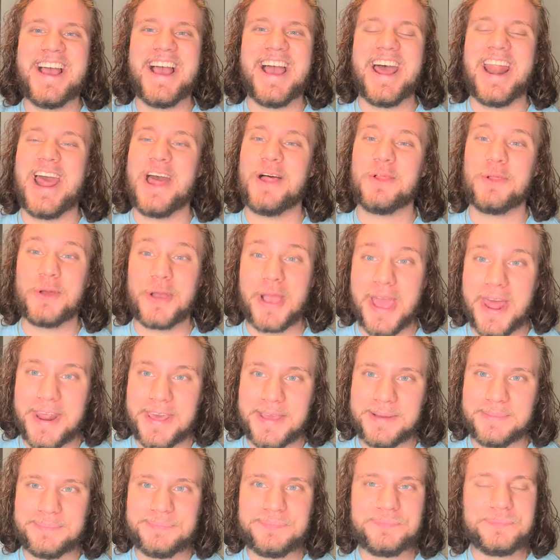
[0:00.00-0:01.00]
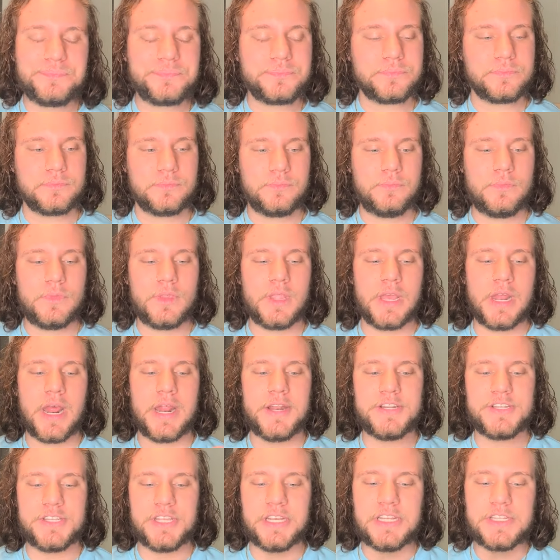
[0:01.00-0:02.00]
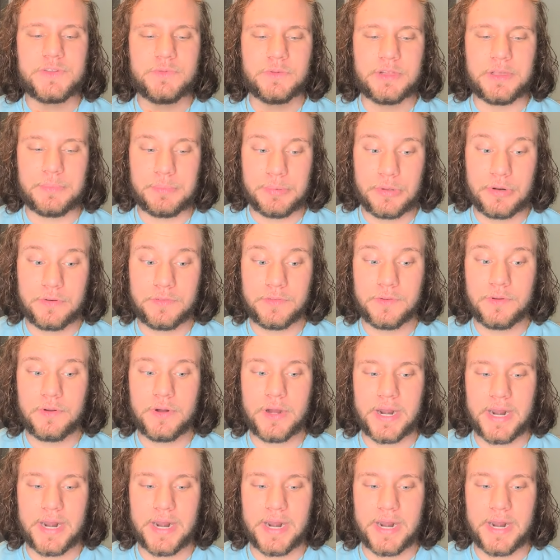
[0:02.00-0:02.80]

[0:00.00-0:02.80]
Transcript: I look at it and I just think it's really beautiful.